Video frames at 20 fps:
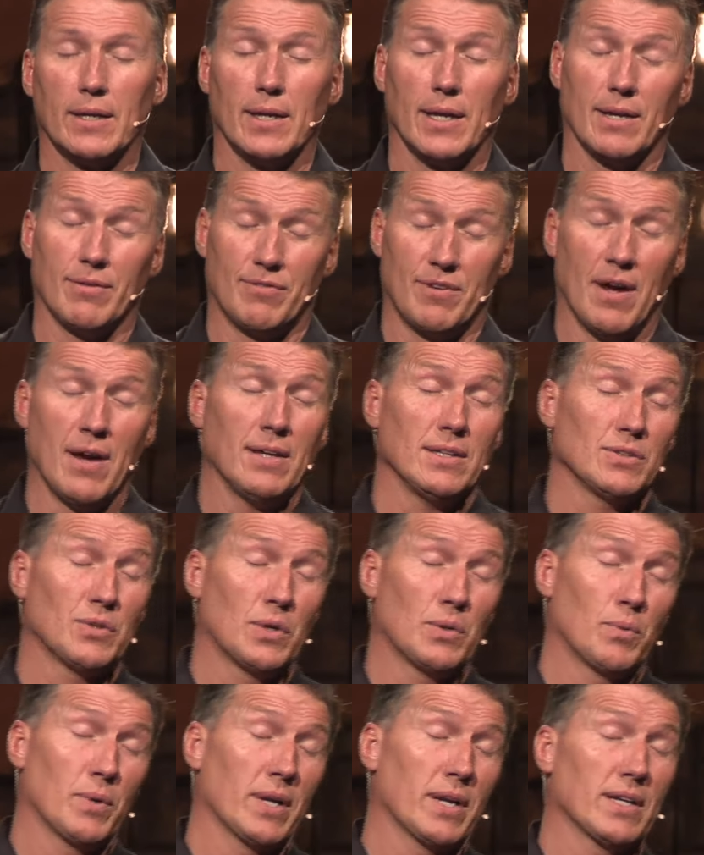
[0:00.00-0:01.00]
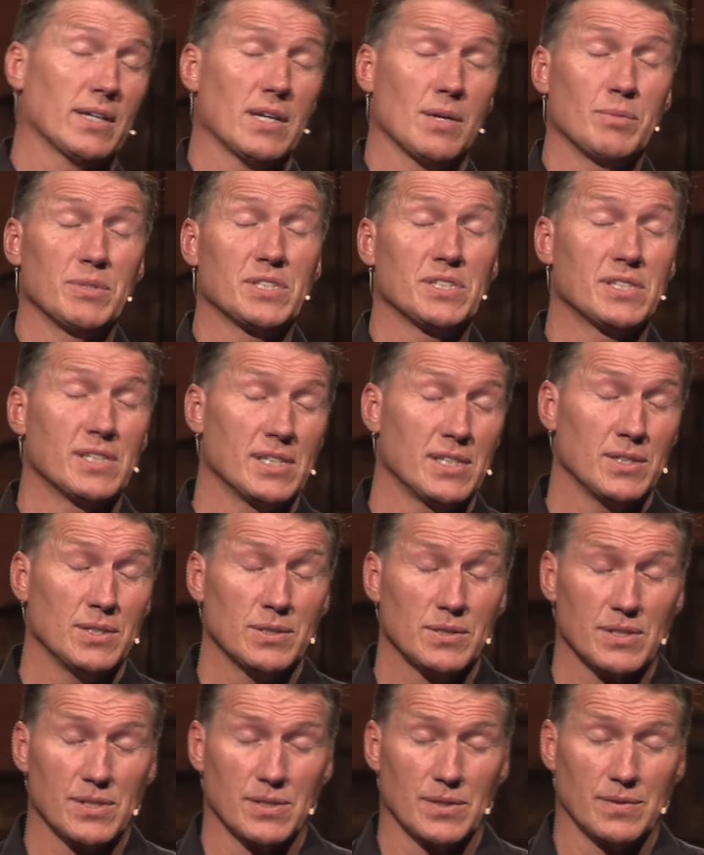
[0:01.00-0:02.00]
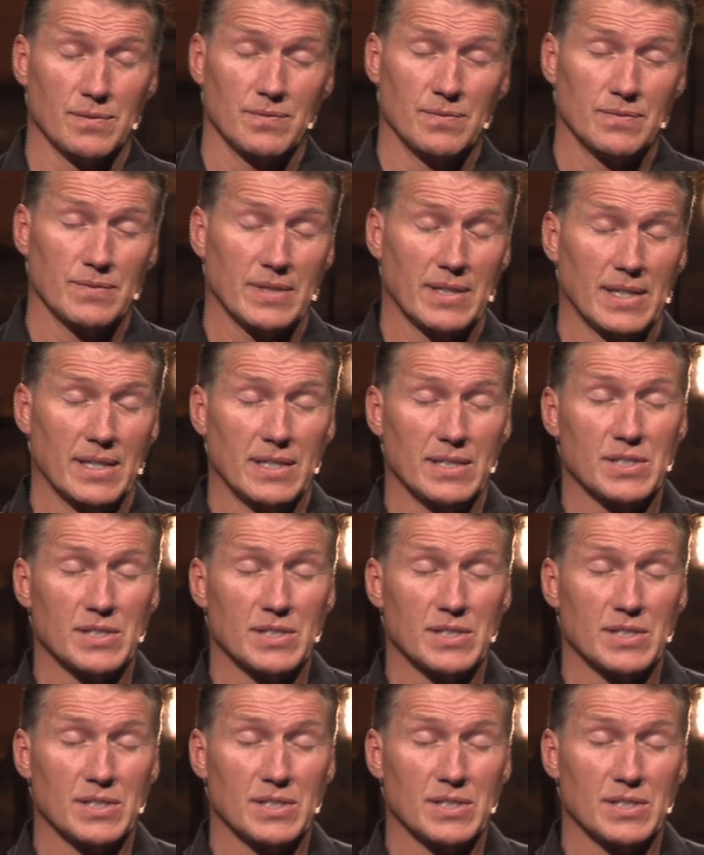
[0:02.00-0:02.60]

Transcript: And if not, Lord, we're going to come and see you soon.